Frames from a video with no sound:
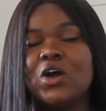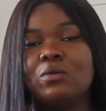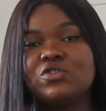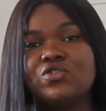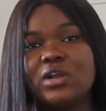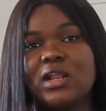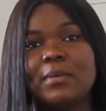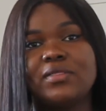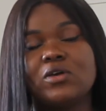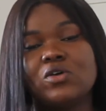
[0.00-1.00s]
struggling
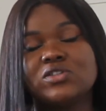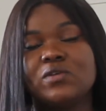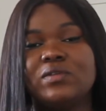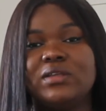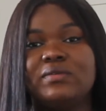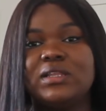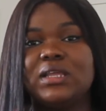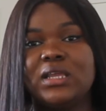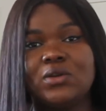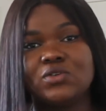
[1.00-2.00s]
about the cost of living
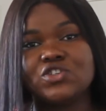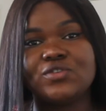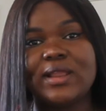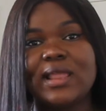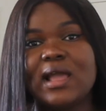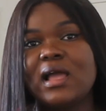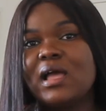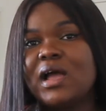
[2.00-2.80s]
in Australia,